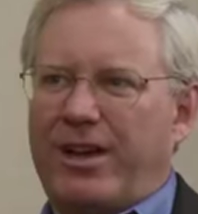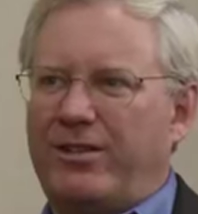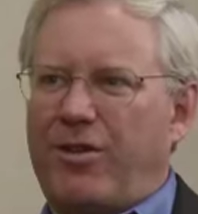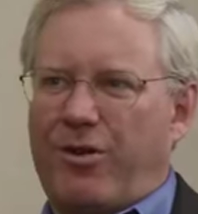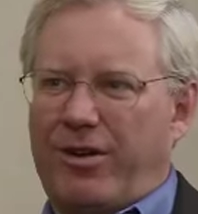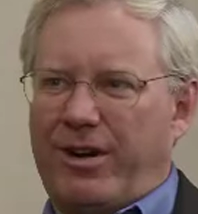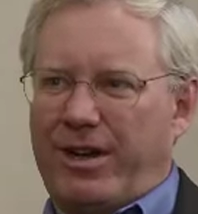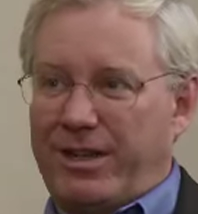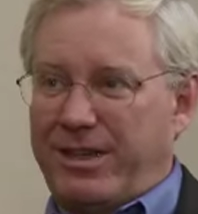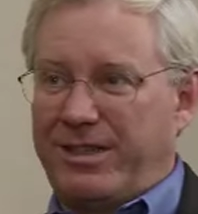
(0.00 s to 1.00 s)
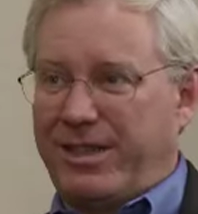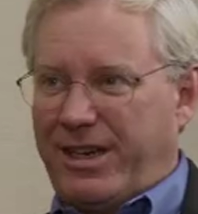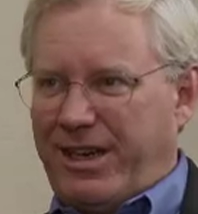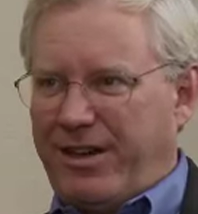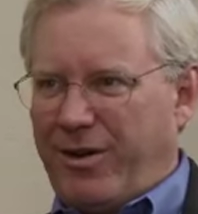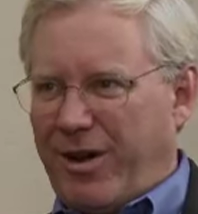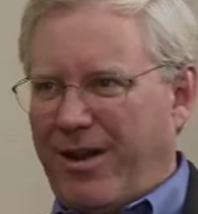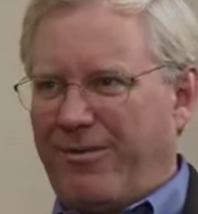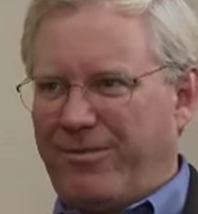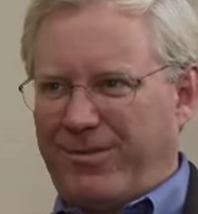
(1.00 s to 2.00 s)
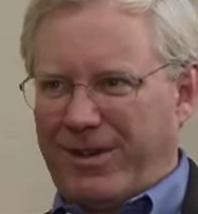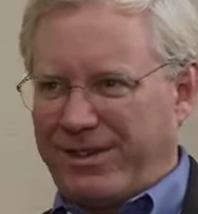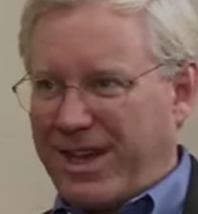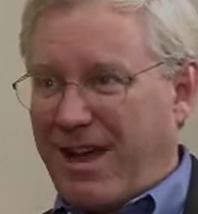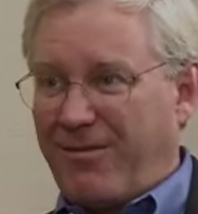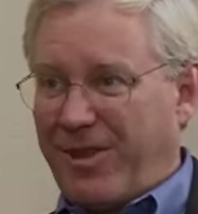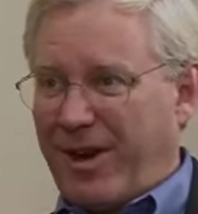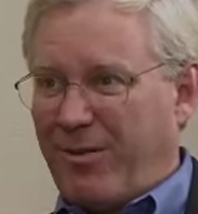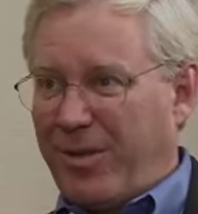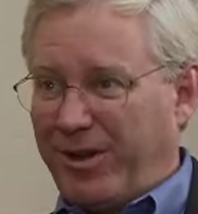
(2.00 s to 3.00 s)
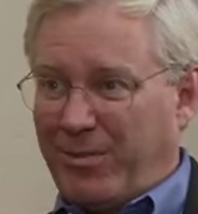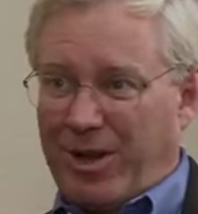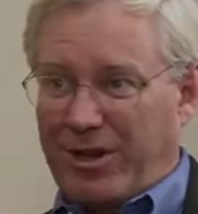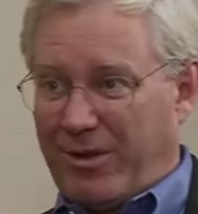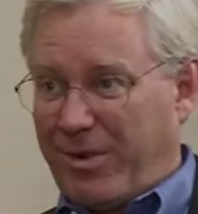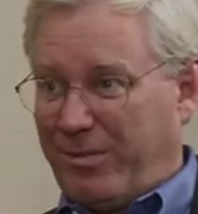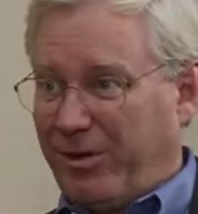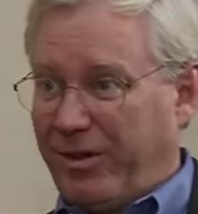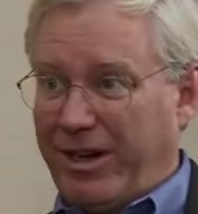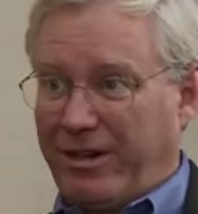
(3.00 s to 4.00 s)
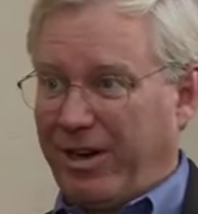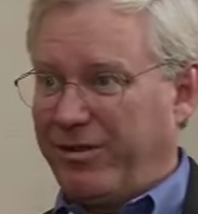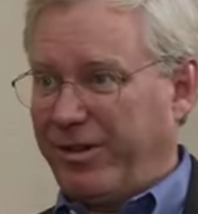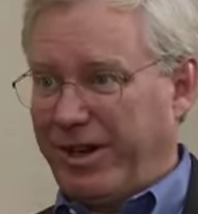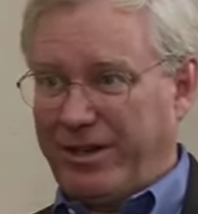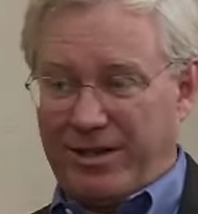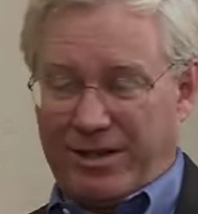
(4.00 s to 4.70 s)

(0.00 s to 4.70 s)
headquartered in D.C. and you have a staff there, but the bulk of the people are in country.